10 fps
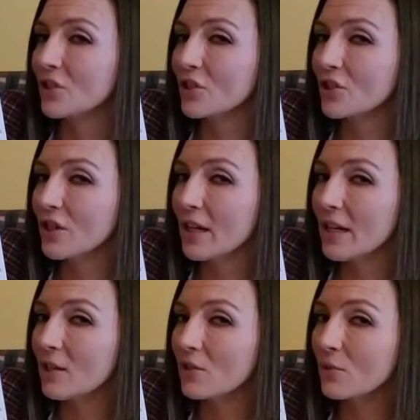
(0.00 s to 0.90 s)

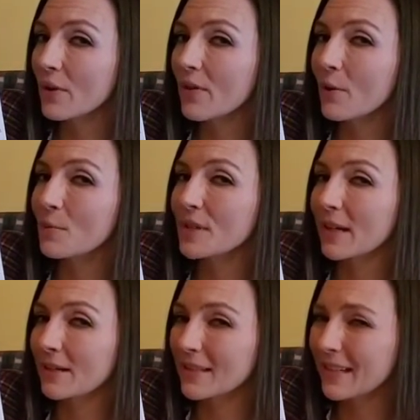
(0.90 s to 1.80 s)
change rhythms
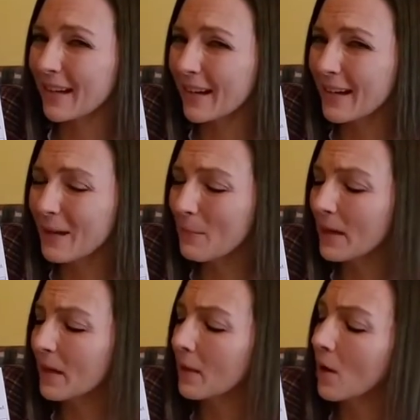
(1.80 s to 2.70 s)
a tiny
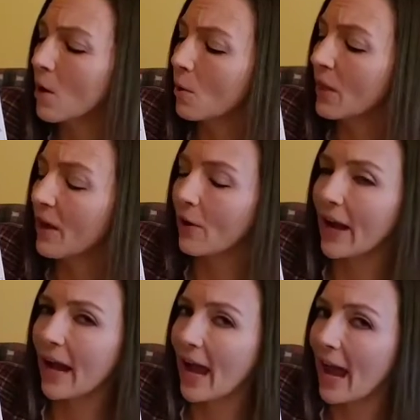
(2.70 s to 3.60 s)
bit without
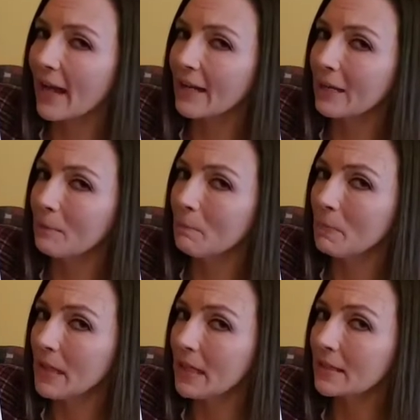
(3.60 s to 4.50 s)
adding
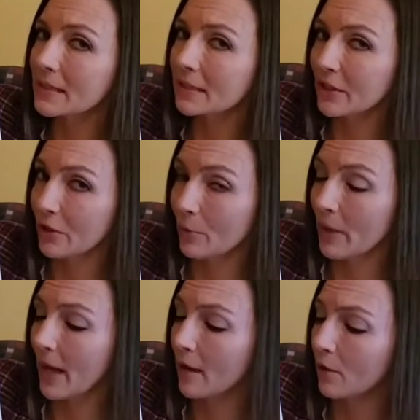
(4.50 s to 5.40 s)
beats to your
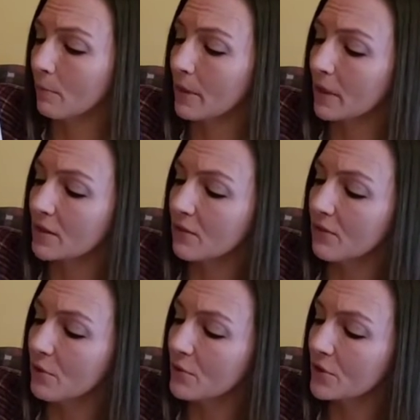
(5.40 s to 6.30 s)
pattern. Because if
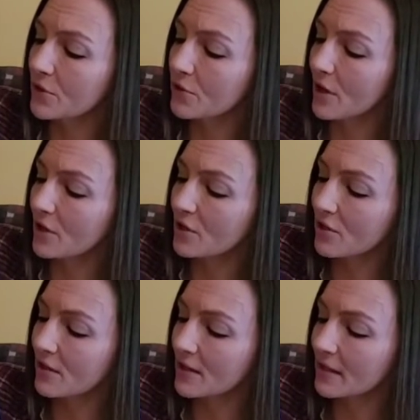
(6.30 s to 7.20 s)
you stretch
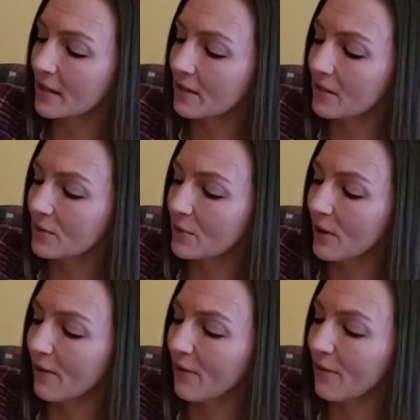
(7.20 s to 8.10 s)
this into
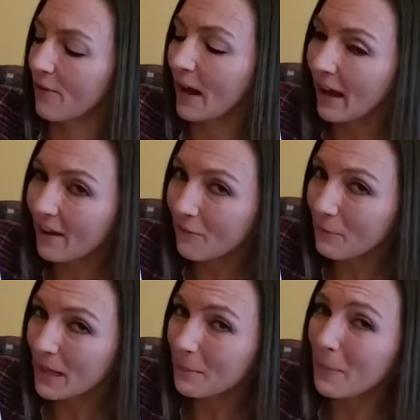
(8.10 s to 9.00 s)
a
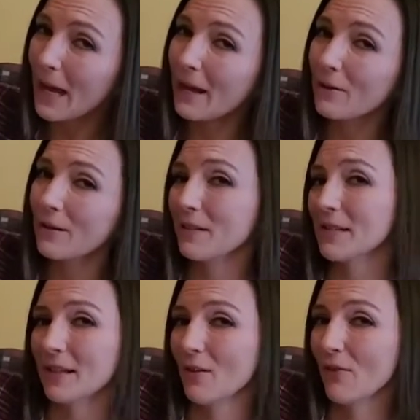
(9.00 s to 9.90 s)
5-beat pattern
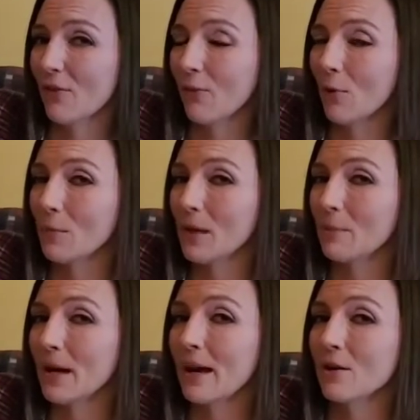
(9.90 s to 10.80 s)
instead of a 4-beat
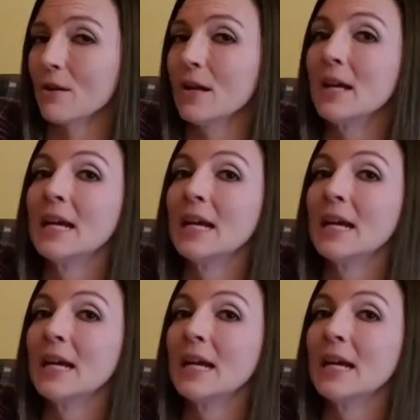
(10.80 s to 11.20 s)
pattern,